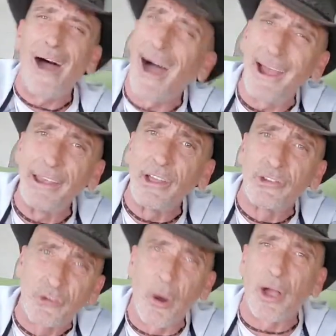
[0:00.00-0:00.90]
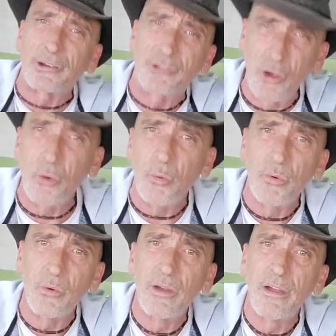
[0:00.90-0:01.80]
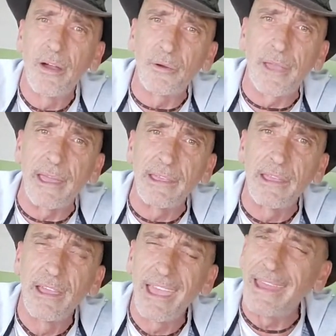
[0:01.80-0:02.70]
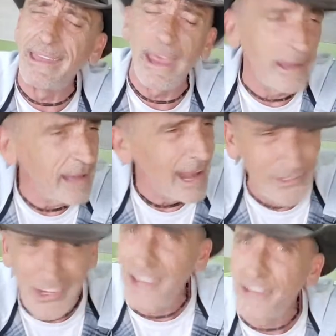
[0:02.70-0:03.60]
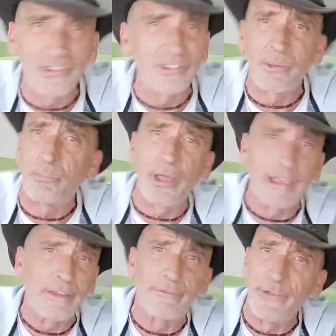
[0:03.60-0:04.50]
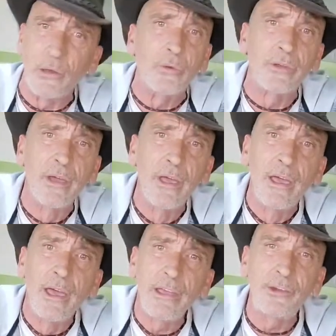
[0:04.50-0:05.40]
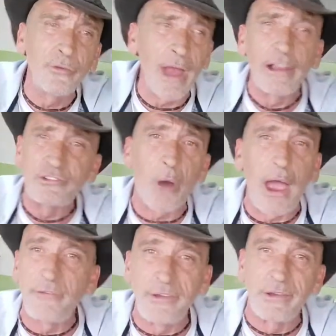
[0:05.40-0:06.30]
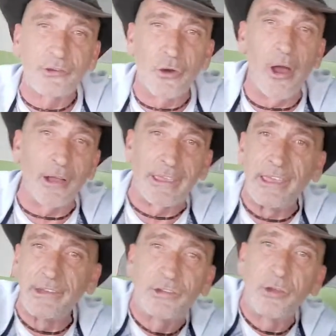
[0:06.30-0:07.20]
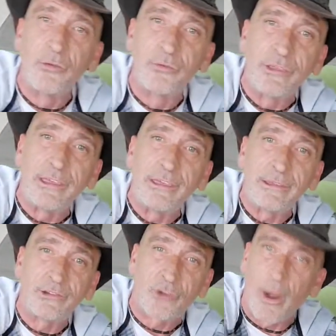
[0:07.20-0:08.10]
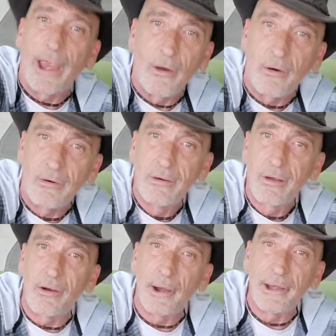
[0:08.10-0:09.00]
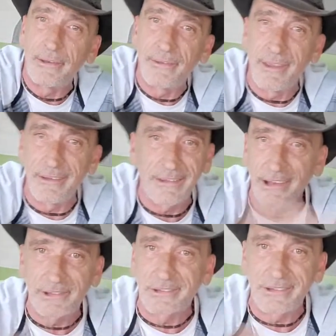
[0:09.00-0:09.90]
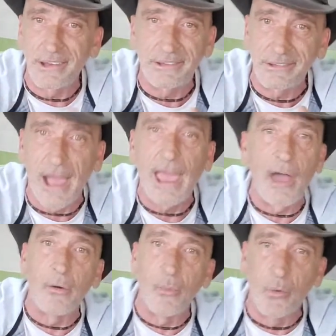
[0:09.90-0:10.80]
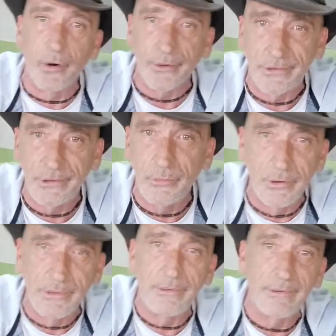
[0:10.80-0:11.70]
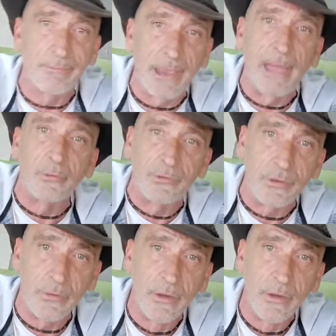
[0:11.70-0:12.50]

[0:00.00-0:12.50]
hiding a truck too, okay? And that changes the playing field. You're not driving the truck into the trail. All right, that's not how it works. You wouldn't be able to.